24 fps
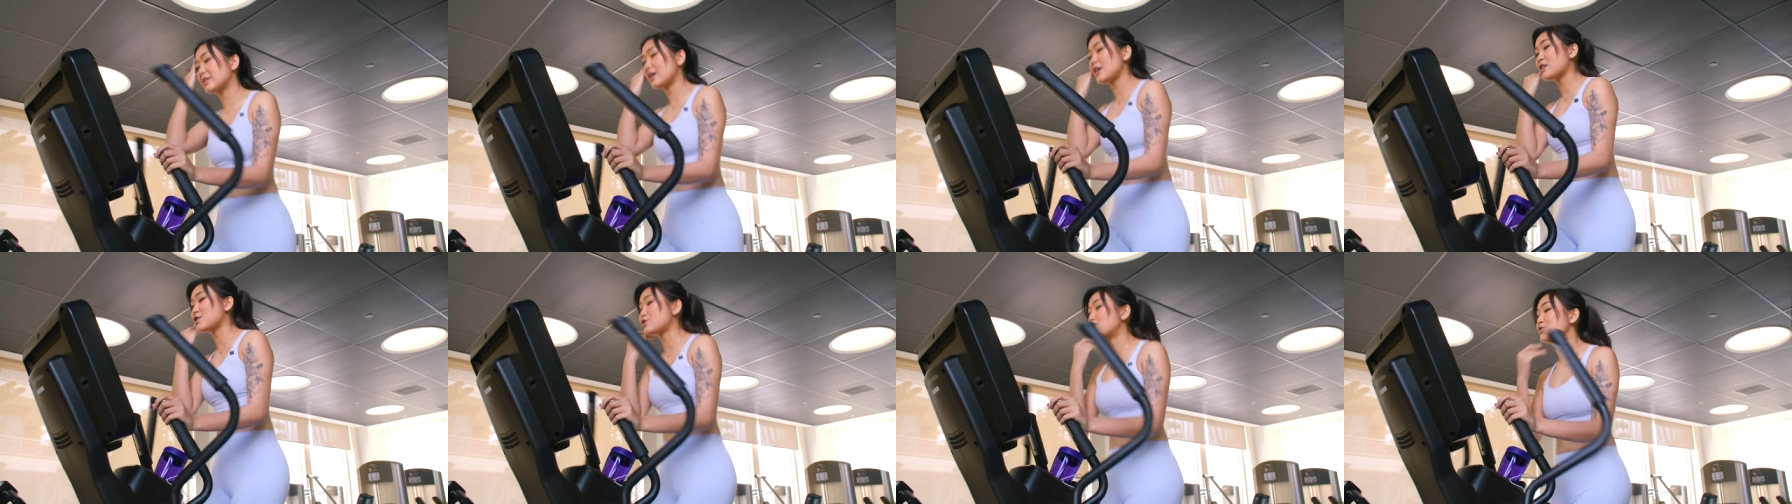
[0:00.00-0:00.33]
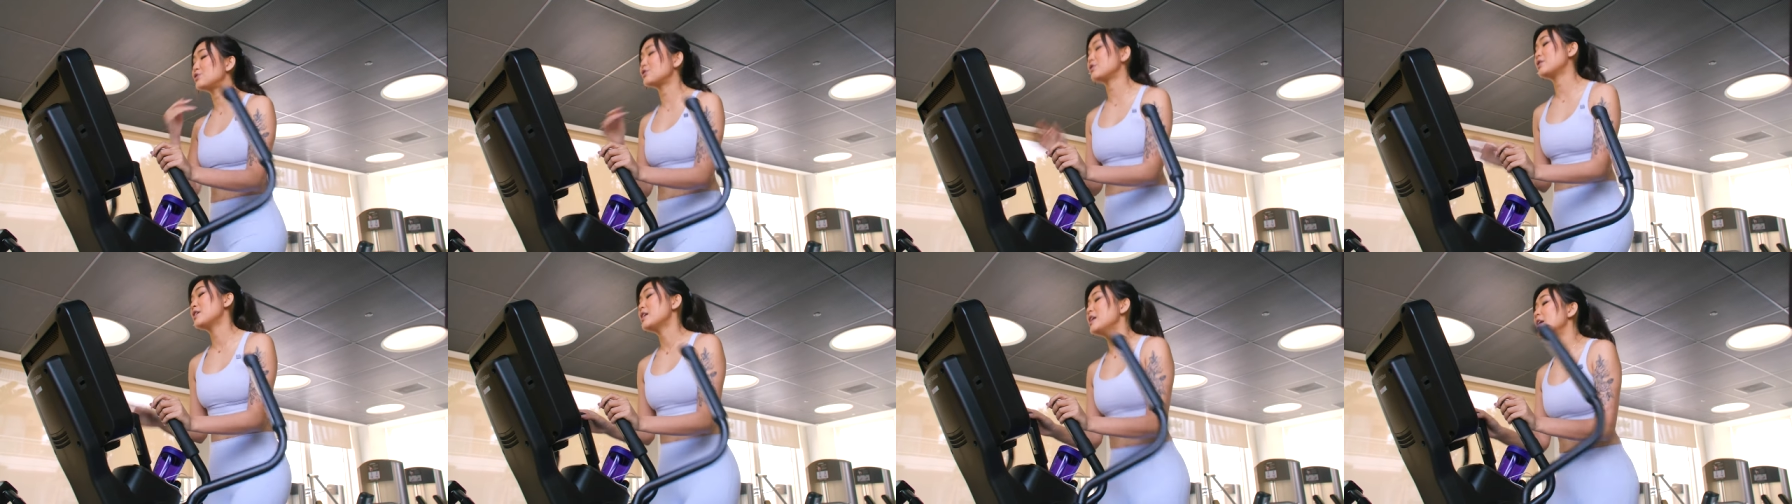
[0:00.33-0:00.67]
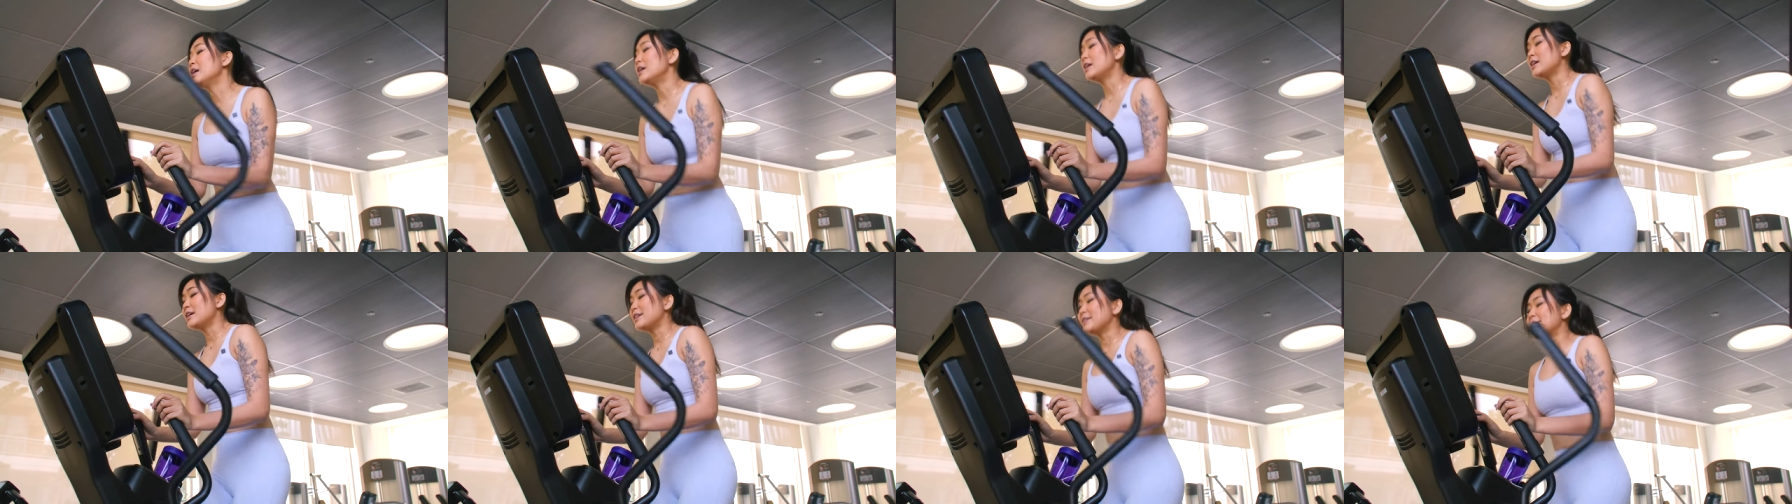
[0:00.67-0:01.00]
schedule.
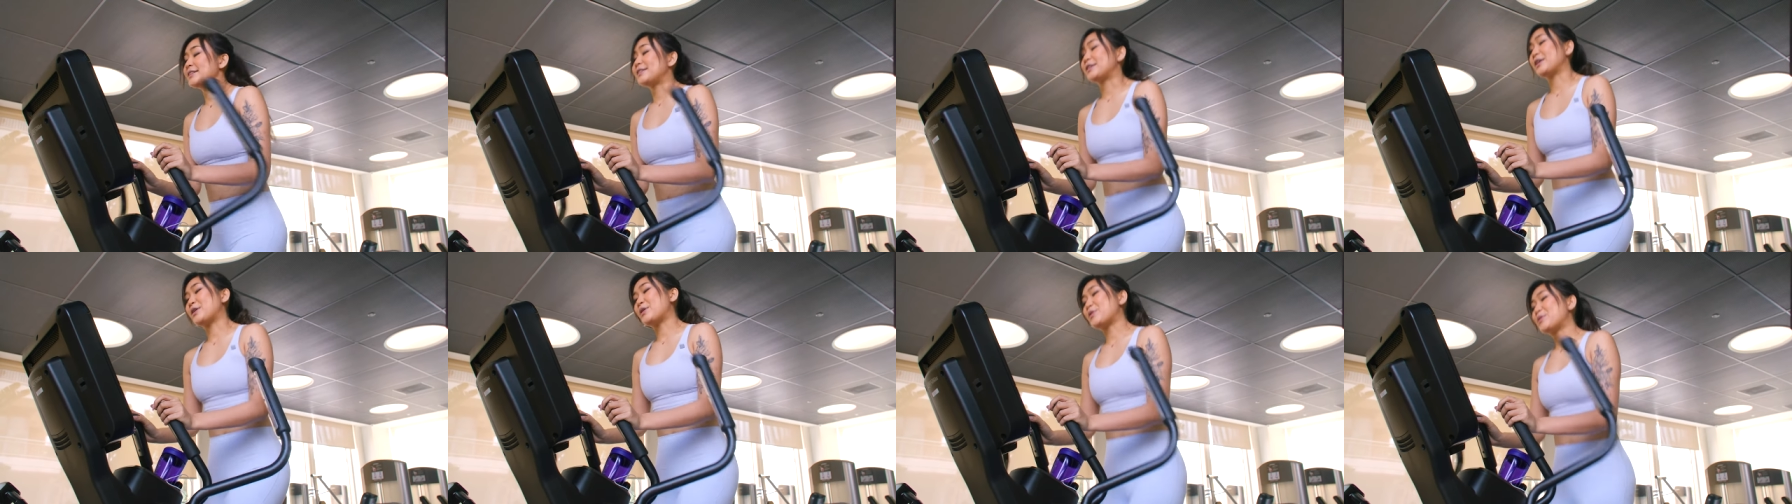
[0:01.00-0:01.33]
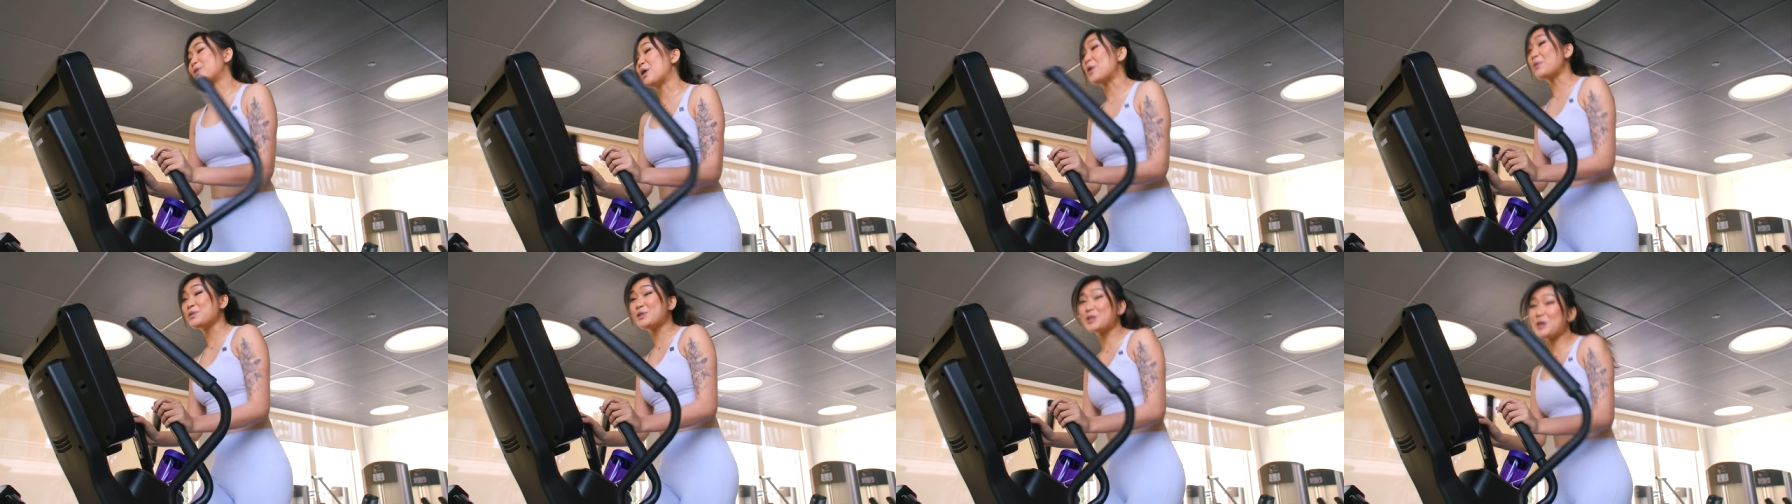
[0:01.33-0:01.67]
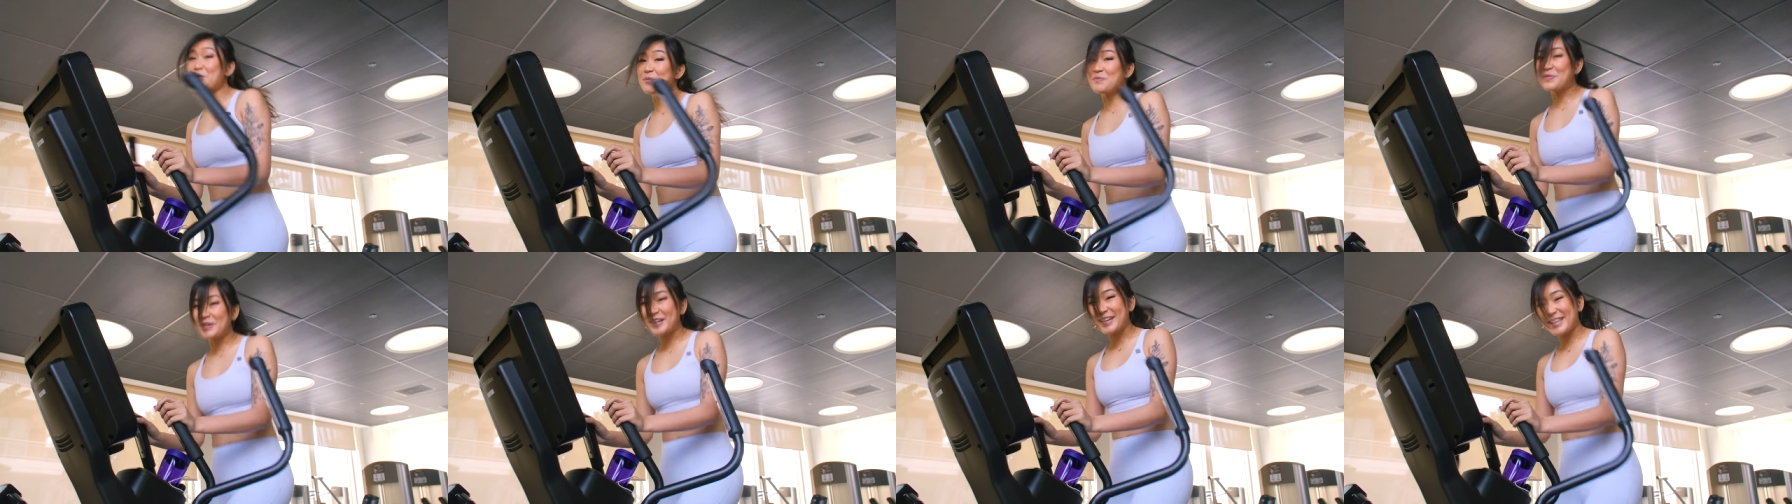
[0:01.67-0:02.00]
So no
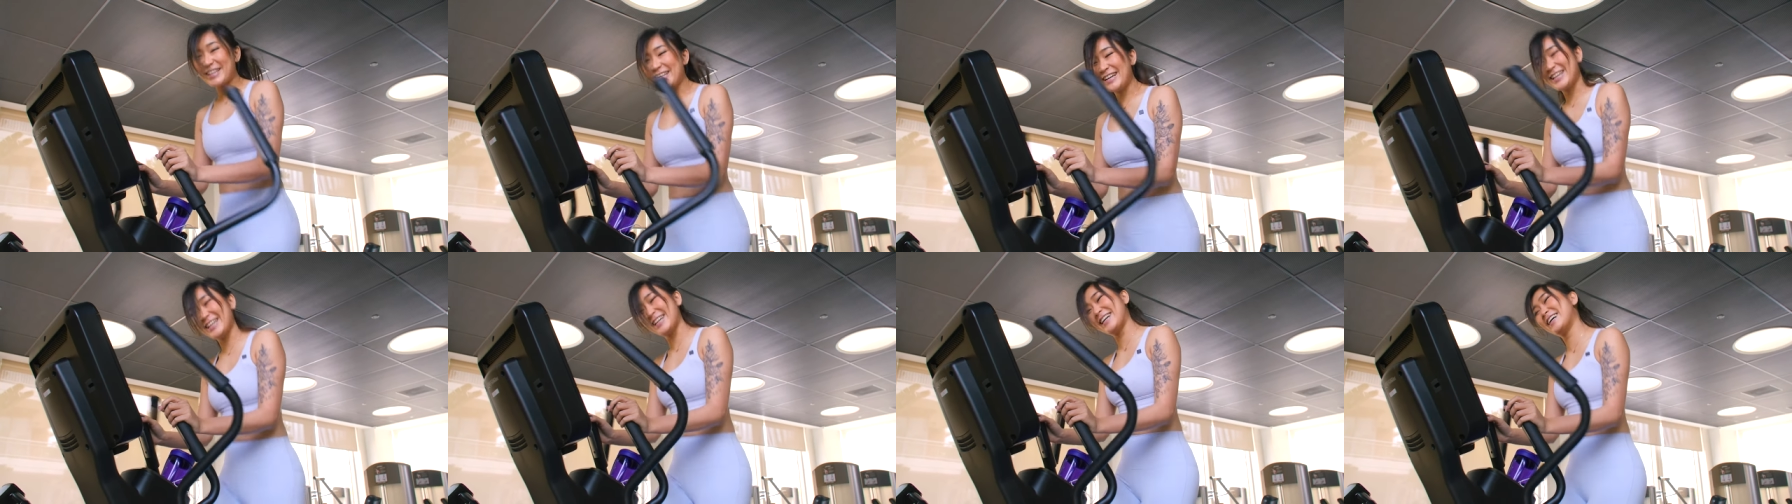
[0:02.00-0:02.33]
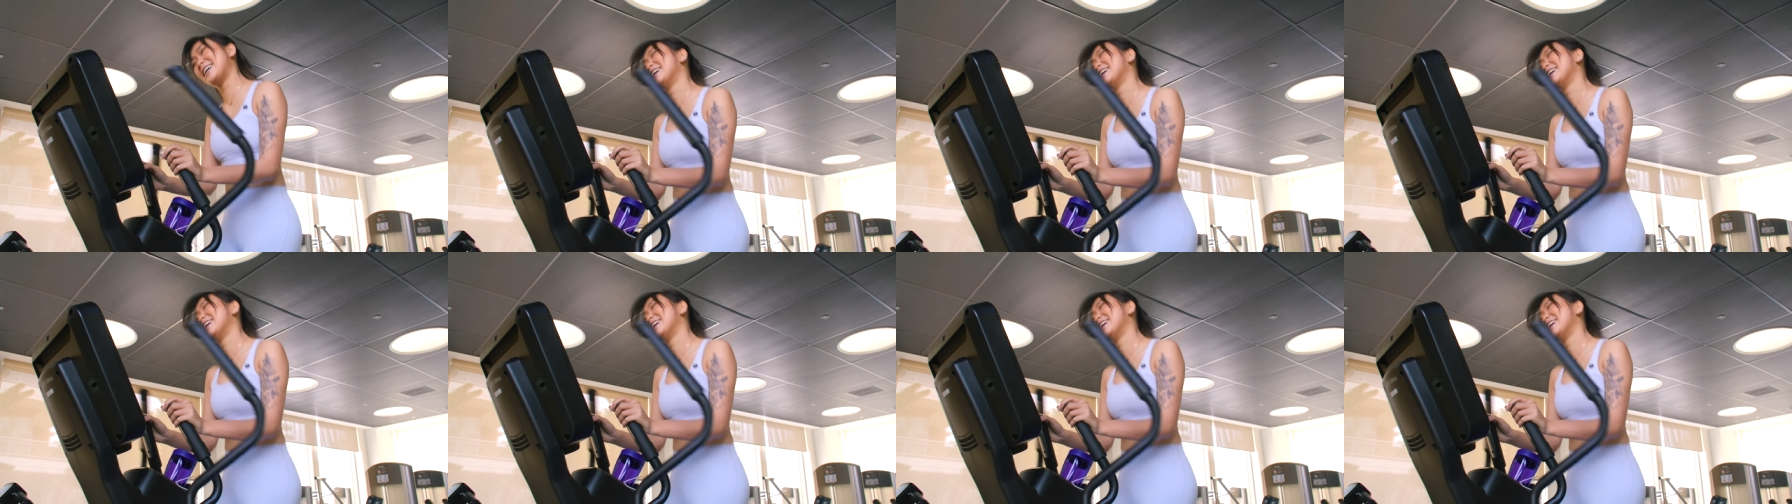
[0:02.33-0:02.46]
jumping,